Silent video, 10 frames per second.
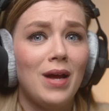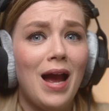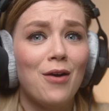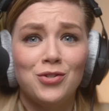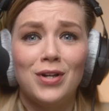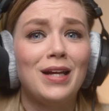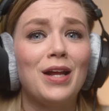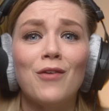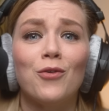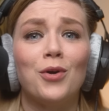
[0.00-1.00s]
I was trying to get
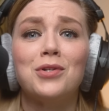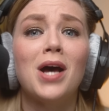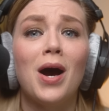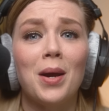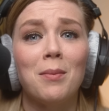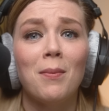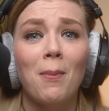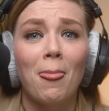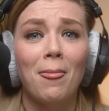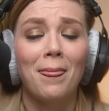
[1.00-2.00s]
everyone on time.
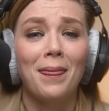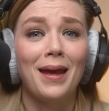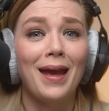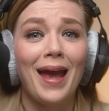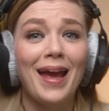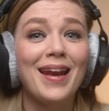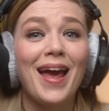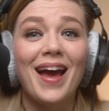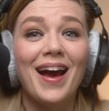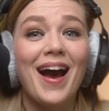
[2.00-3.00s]
And
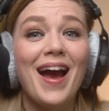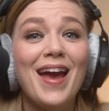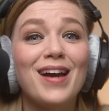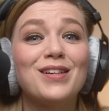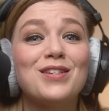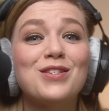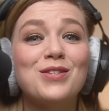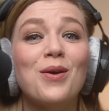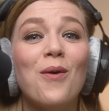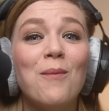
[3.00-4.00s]
I had
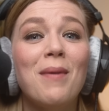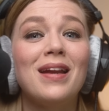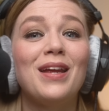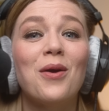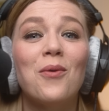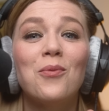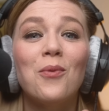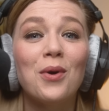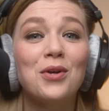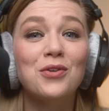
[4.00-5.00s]
so many
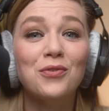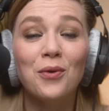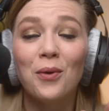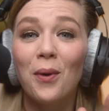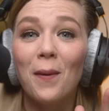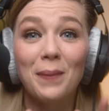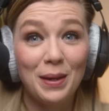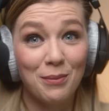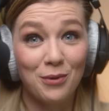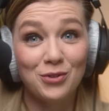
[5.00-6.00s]
wonderful
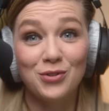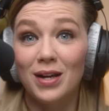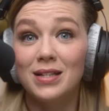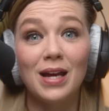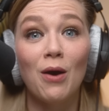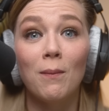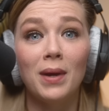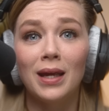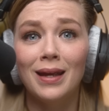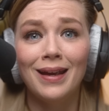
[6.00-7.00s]
people trying to help me